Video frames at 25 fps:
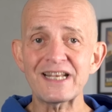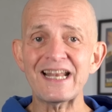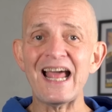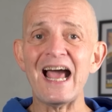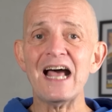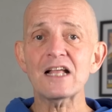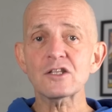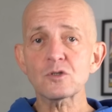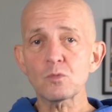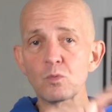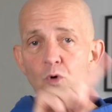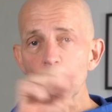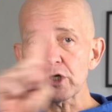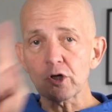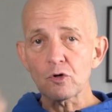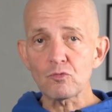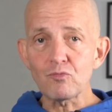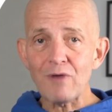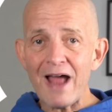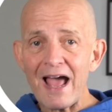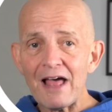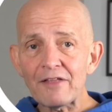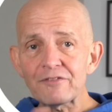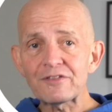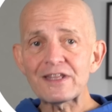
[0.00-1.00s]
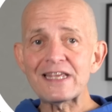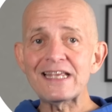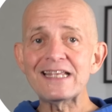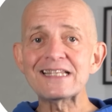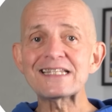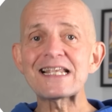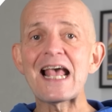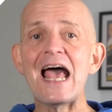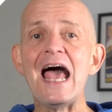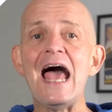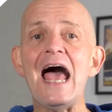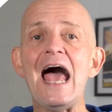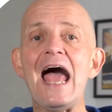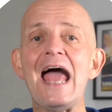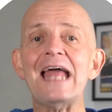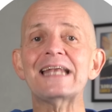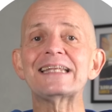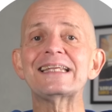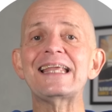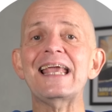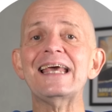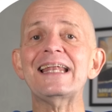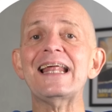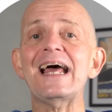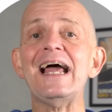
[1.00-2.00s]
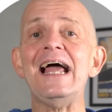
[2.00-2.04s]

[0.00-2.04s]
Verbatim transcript: on how to work around these and get